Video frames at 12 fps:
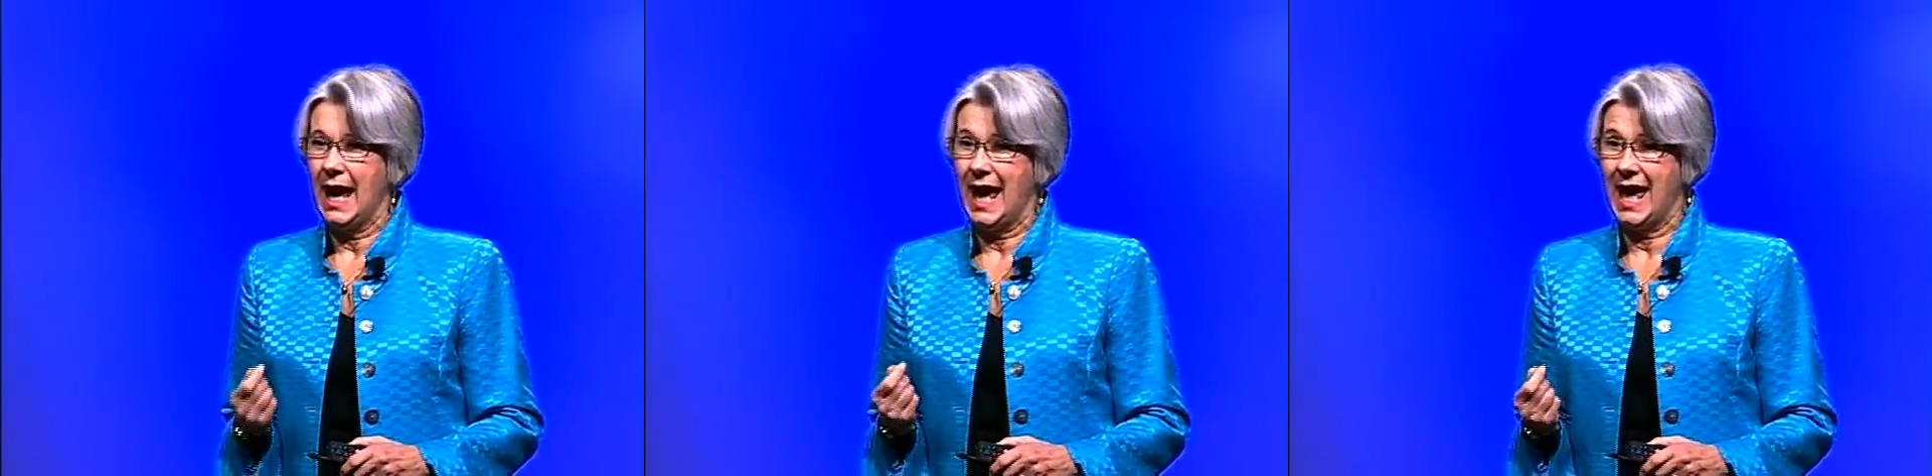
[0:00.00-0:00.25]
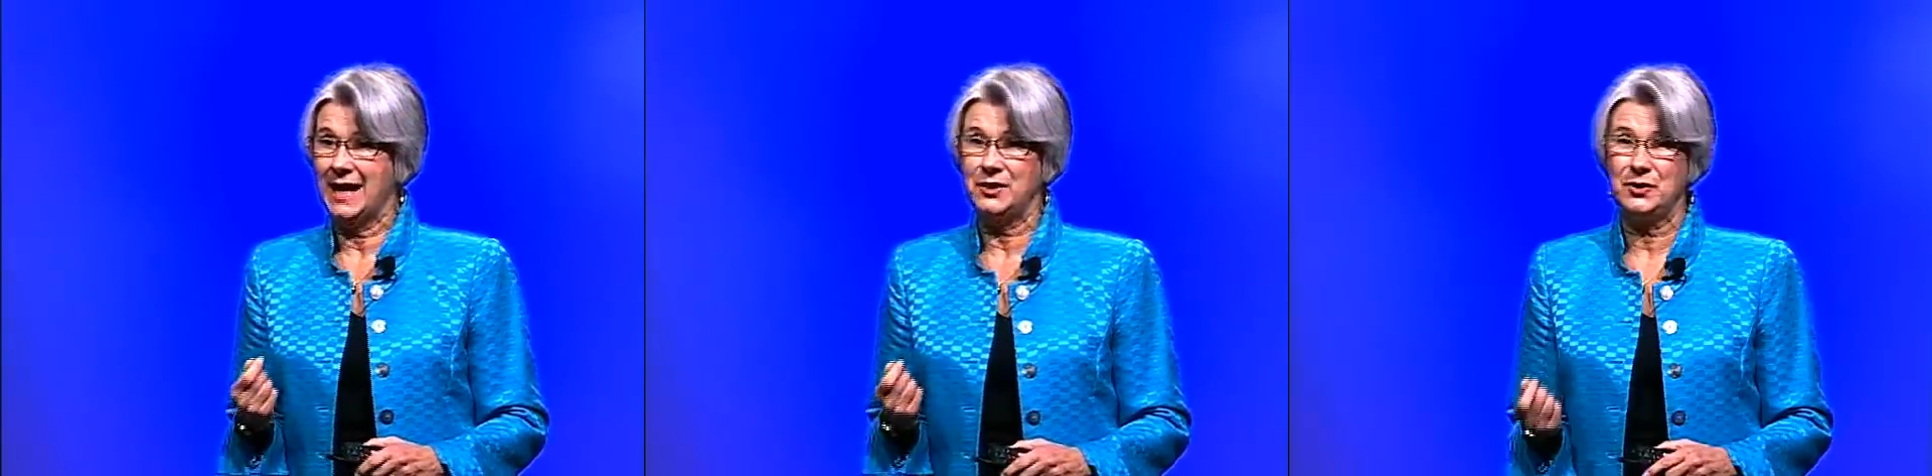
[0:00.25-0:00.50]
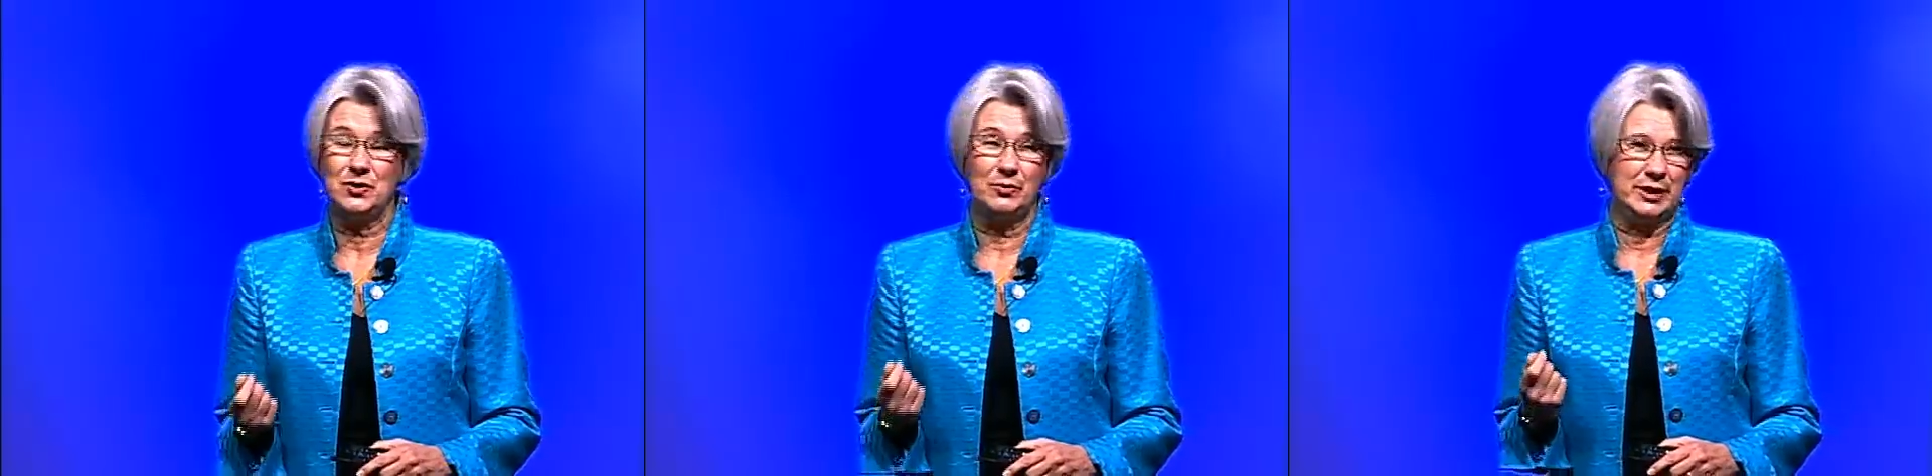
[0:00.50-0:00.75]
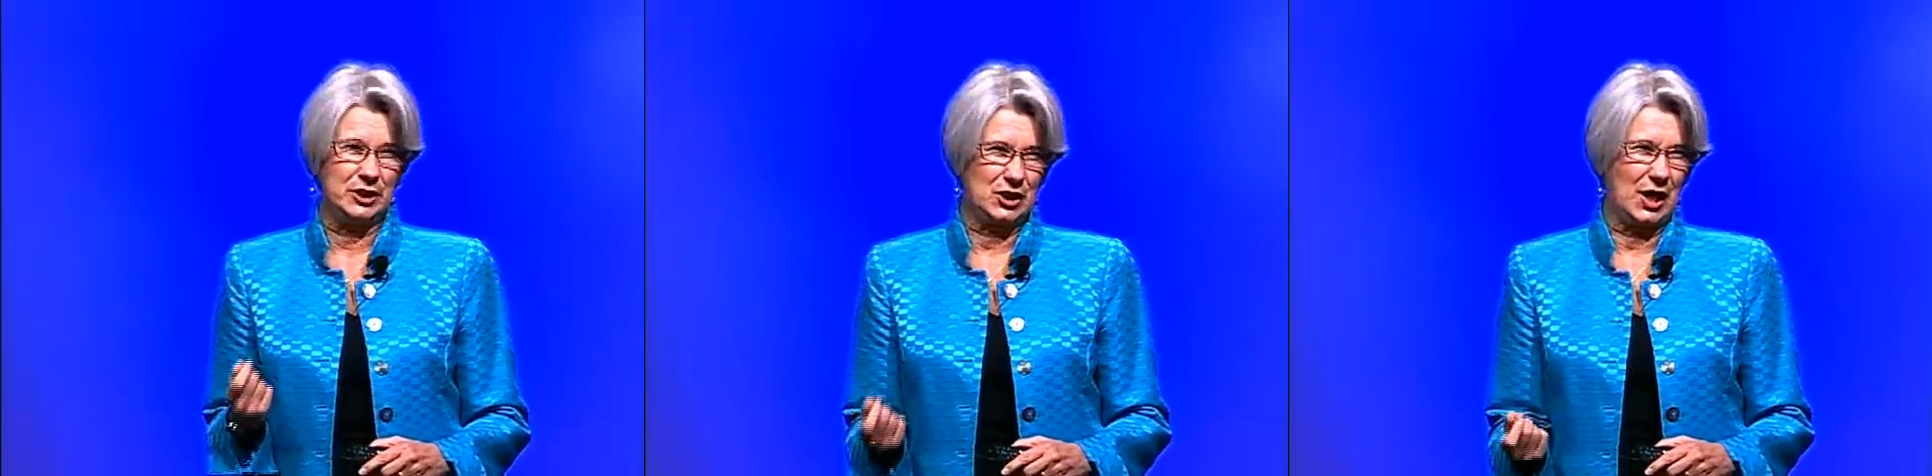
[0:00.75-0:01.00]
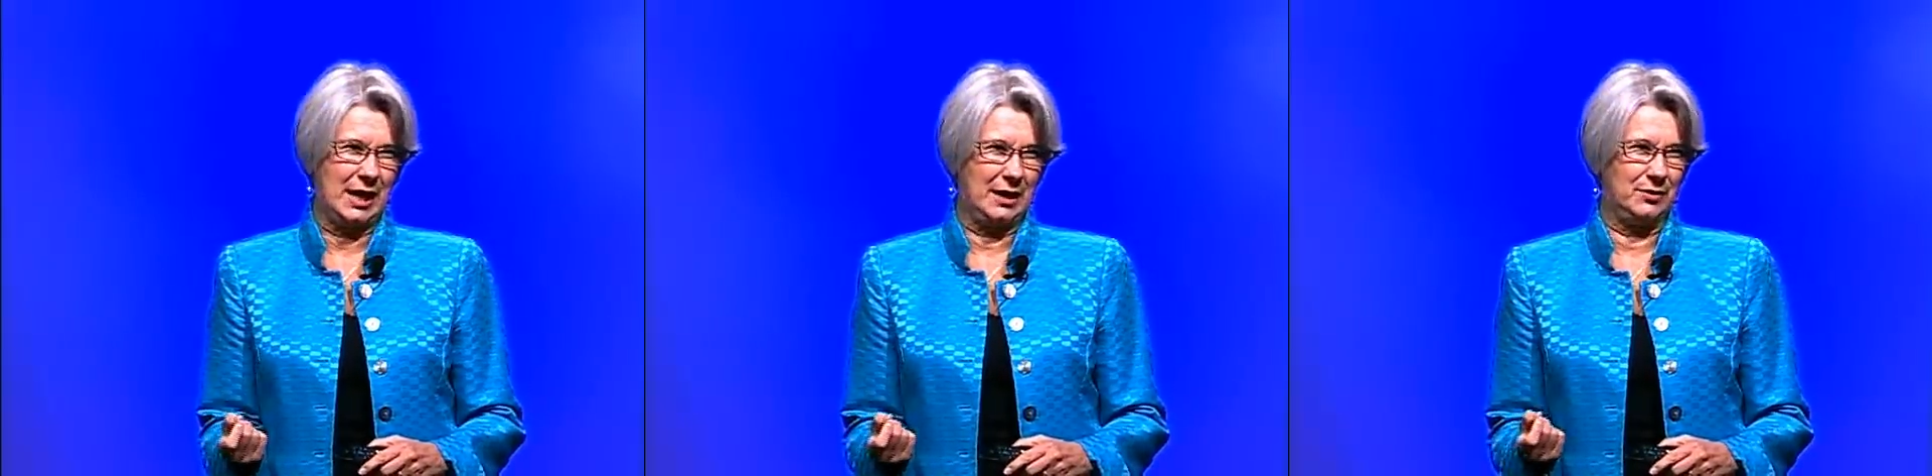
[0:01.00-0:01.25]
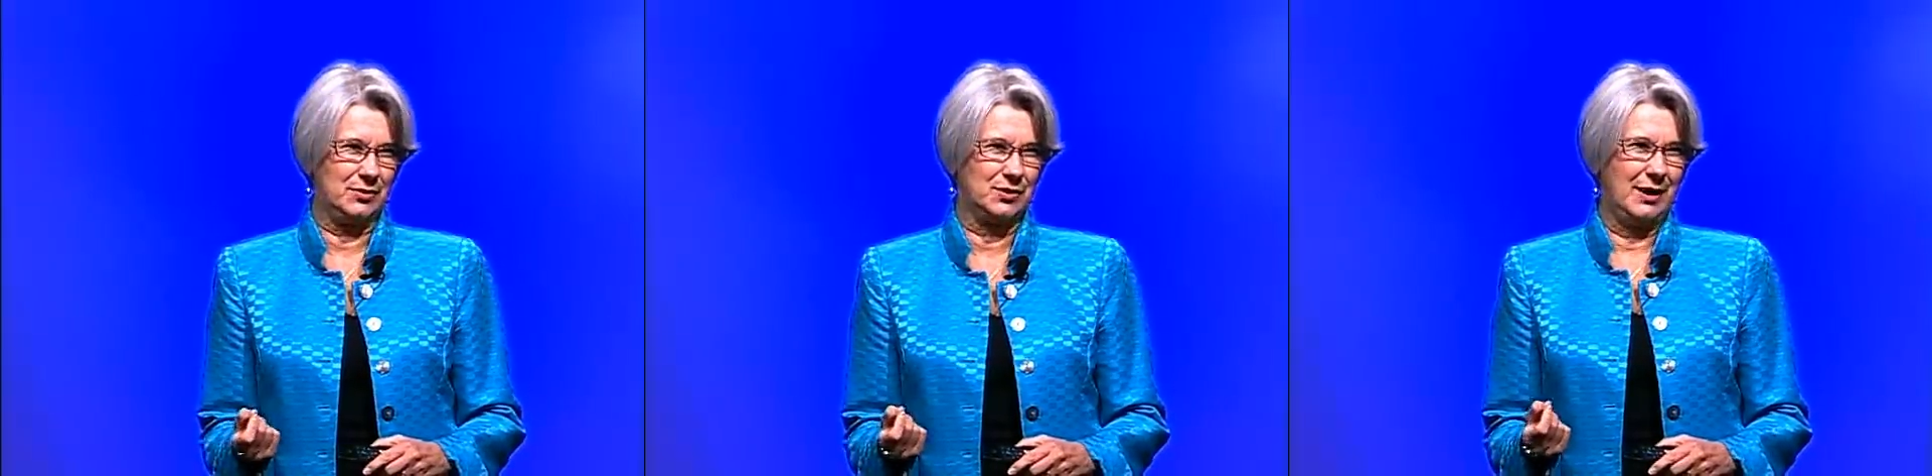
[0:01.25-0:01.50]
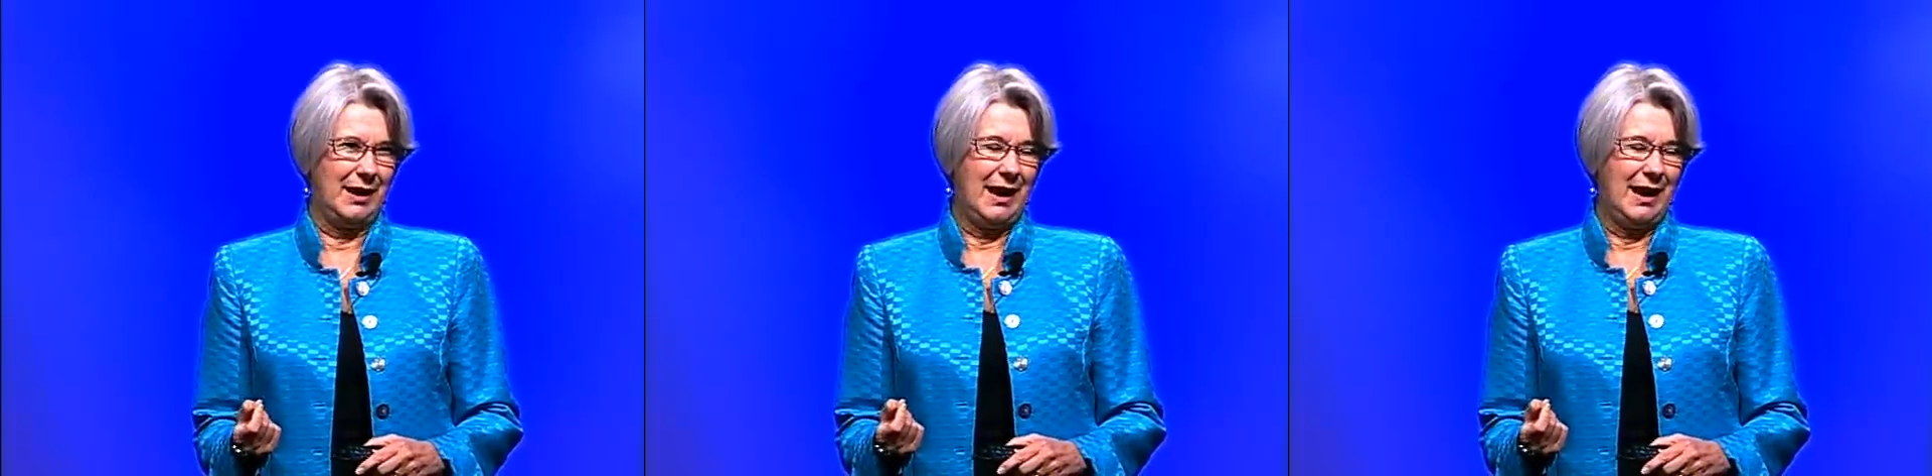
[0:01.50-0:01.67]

and human change.